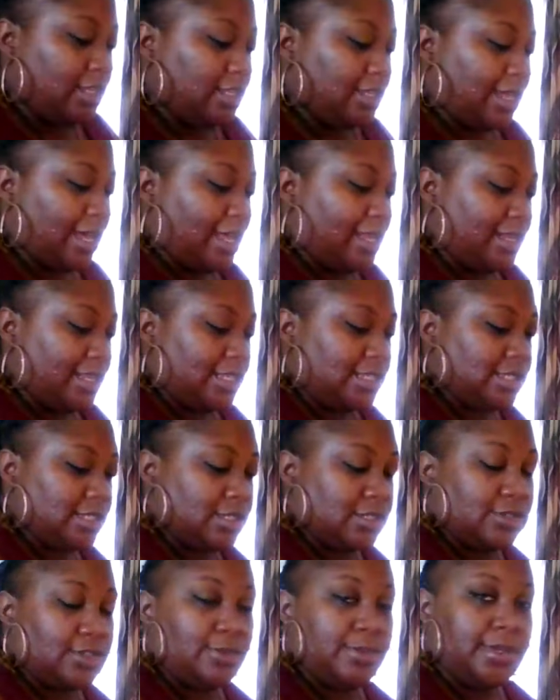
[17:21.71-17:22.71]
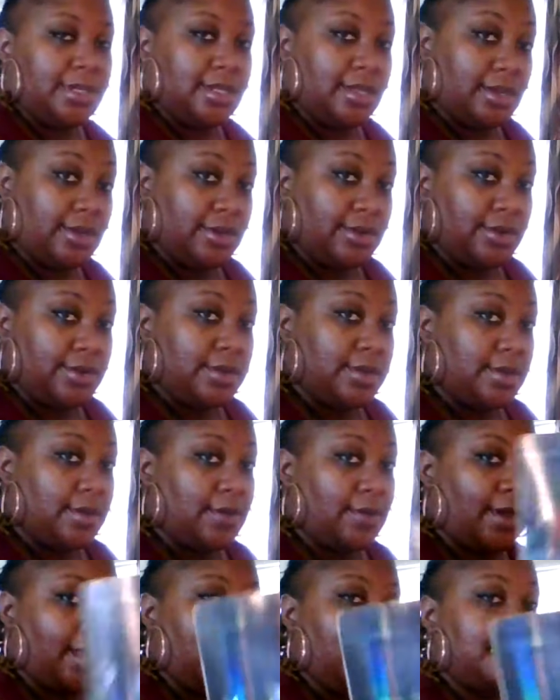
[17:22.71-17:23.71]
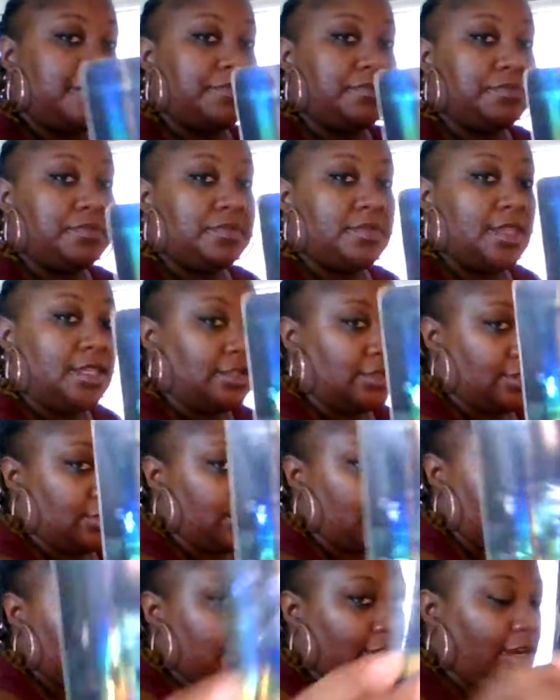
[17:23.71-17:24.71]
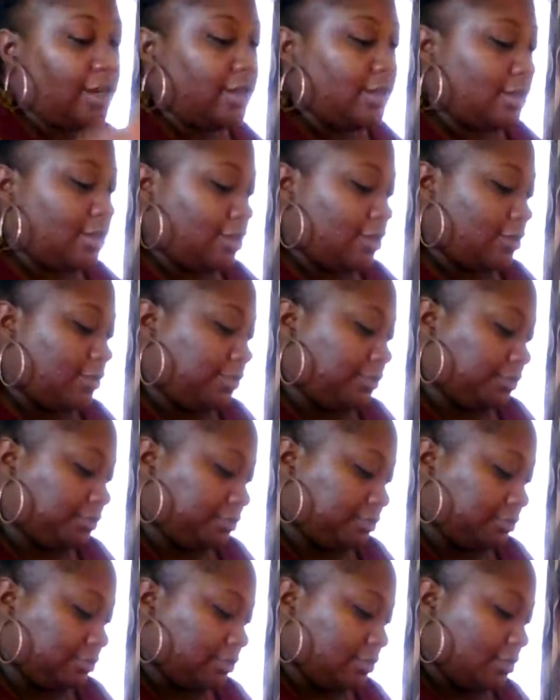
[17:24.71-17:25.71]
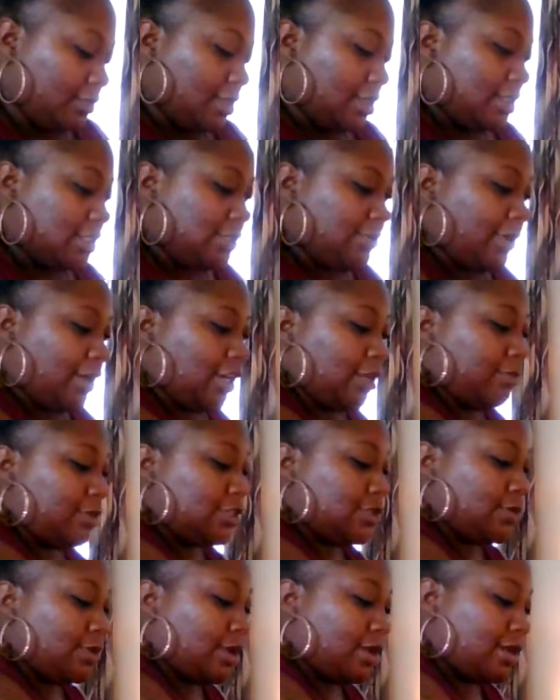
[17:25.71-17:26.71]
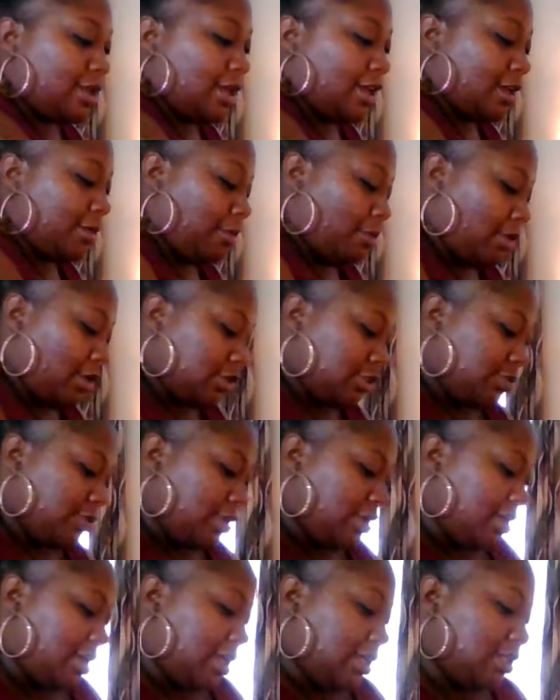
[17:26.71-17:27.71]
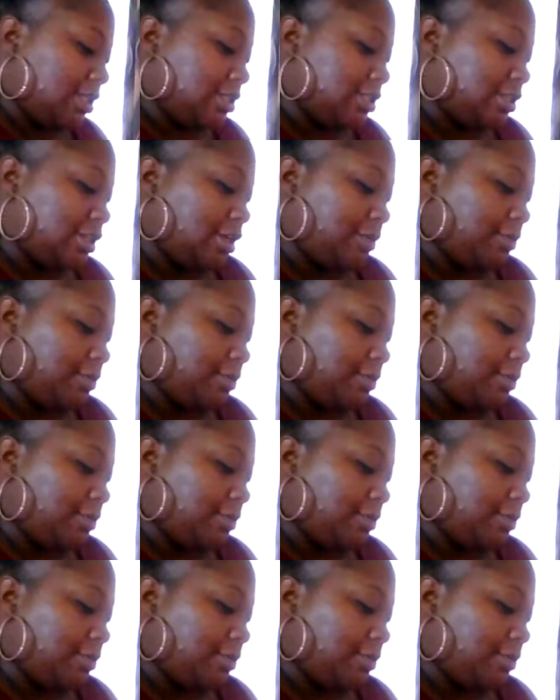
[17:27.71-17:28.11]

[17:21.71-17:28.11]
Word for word: you got lessons to be learned. Okay. So you're learning them. Somebody could be 29. March 29th is here.